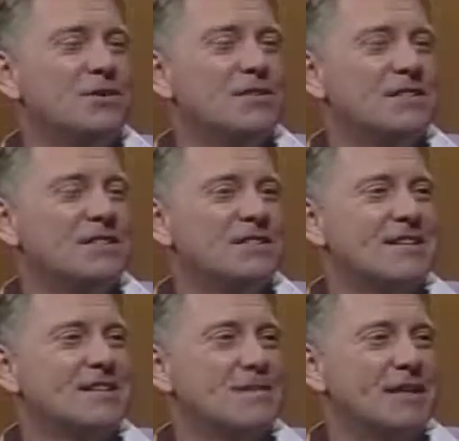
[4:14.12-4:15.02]
you just
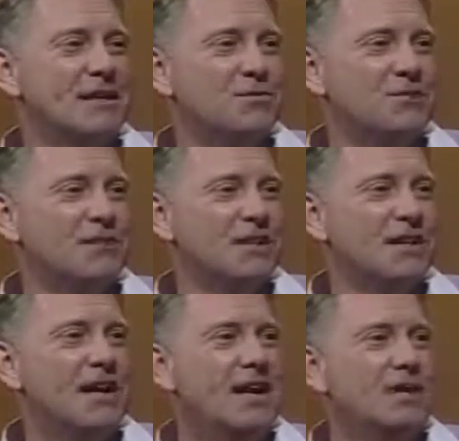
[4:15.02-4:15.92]
said something
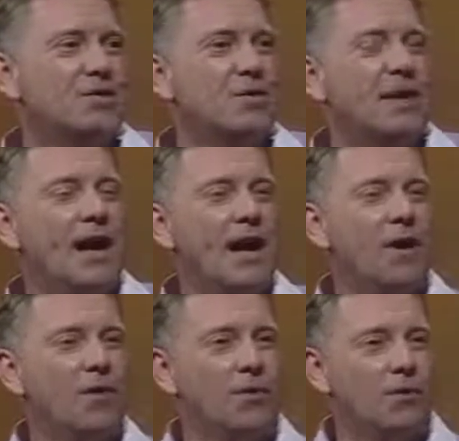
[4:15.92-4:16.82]
interesting, showing
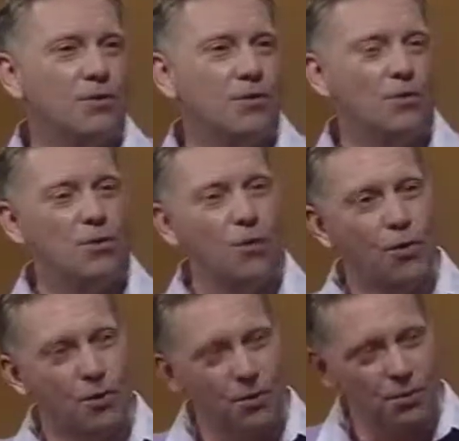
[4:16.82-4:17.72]
how
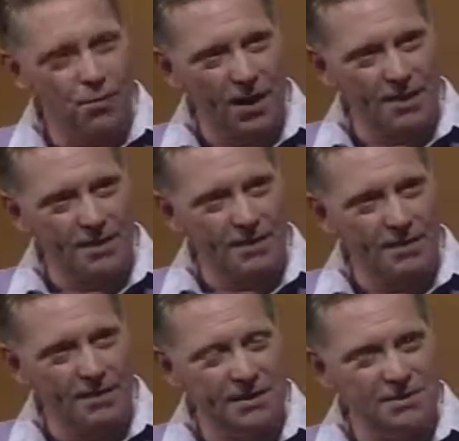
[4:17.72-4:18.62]
your
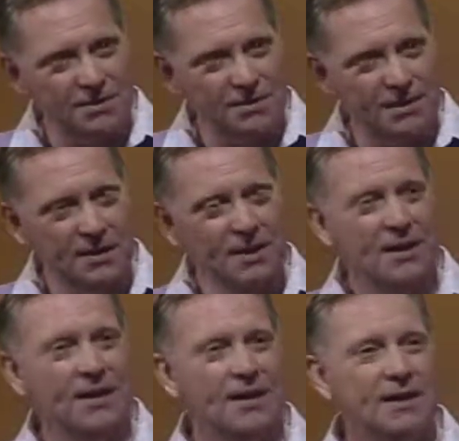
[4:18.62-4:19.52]
writing history
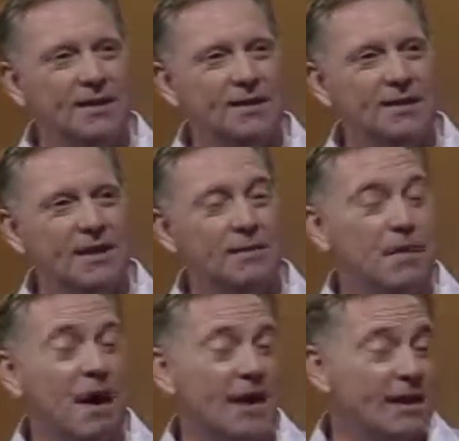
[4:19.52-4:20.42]
and and
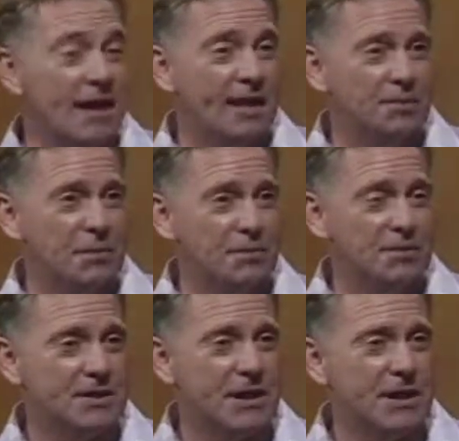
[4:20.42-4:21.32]
mine, a lot of
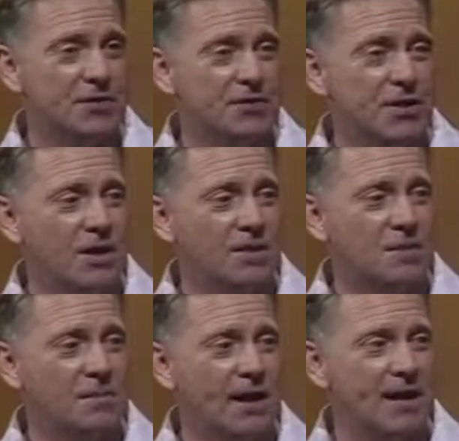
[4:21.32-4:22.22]
people's, has
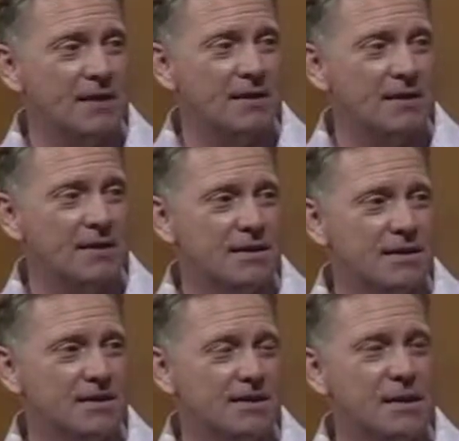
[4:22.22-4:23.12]
spanned
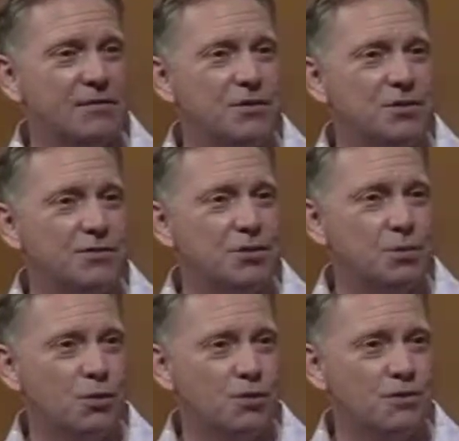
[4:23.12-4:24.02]
the definition of two
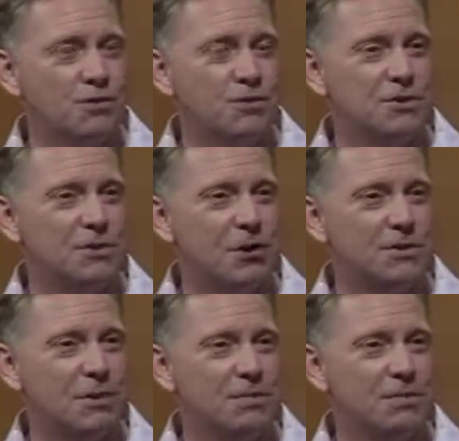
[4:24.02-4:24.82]
words. You just talked